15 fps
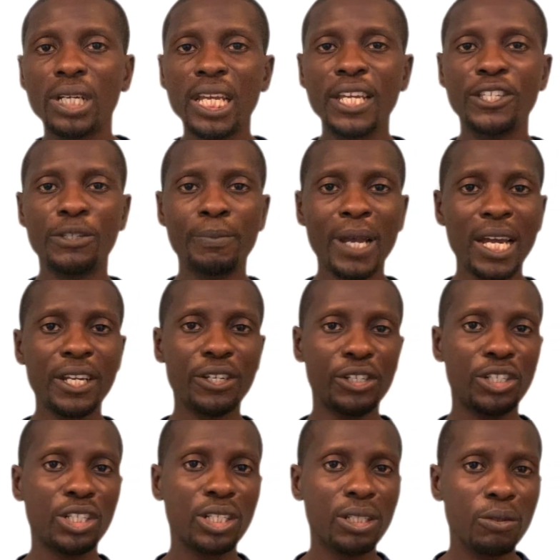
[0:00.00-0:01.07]
In
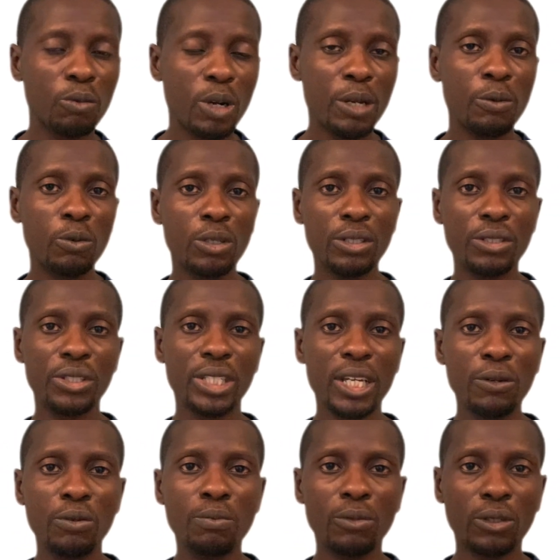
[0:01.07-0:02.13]
Spanish, when we want to say
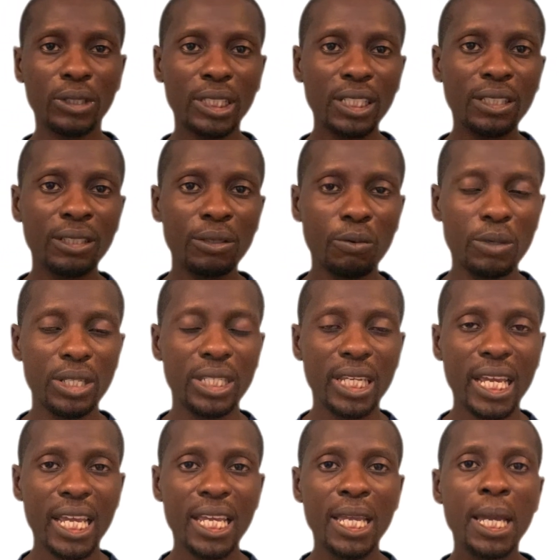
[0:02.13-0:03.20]
good morning, we
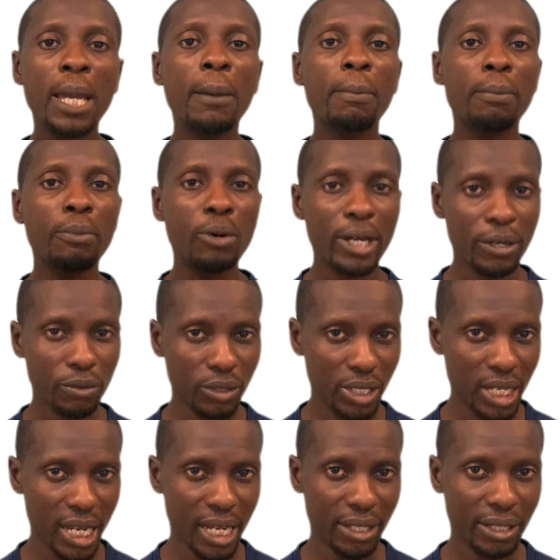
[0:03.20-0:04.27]
say buenos
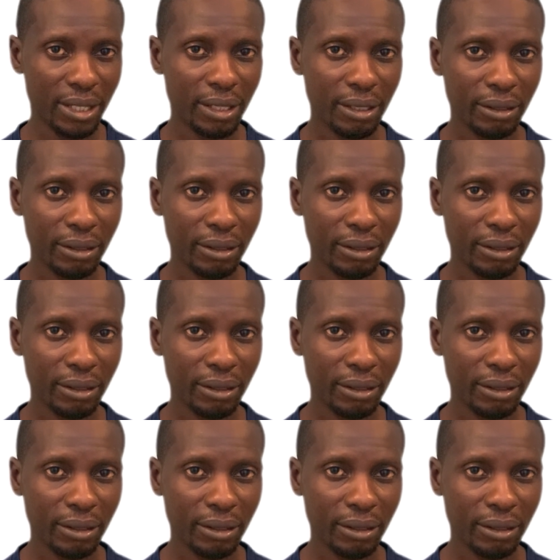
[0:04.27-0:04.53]
días.